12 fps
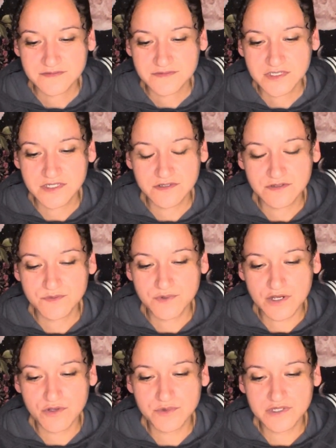You
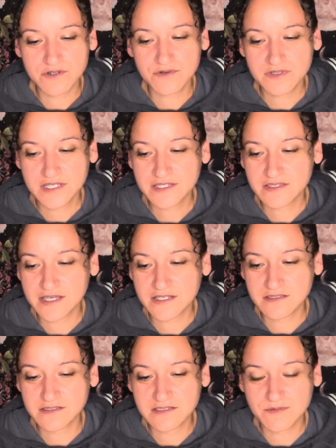probably don't like
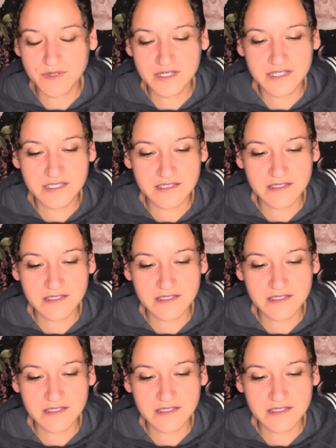that somebody